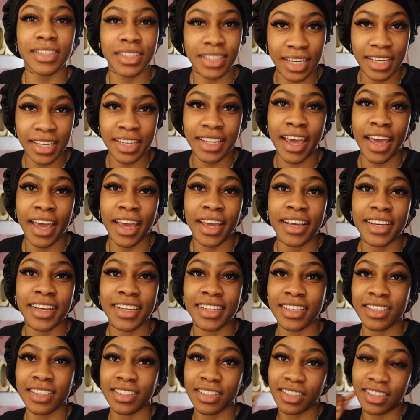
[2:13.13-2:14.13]
today
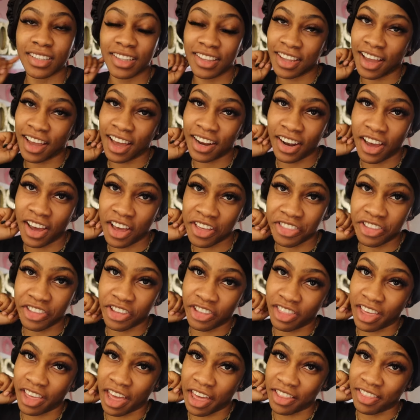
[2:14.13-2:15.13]
is none
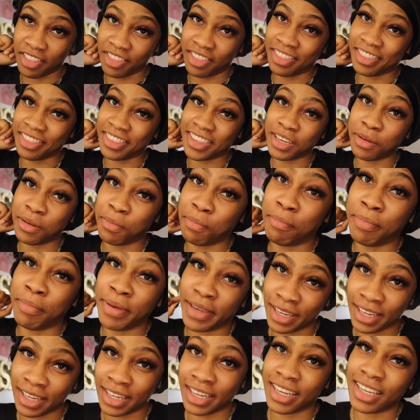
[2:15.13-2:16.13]
other than the
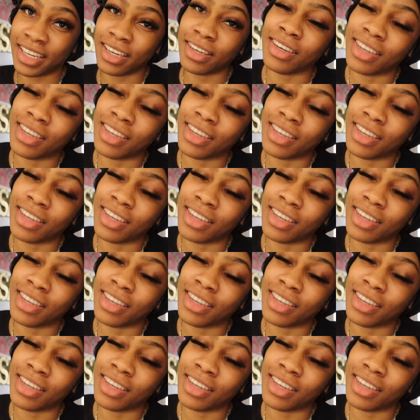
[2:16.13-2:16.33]
big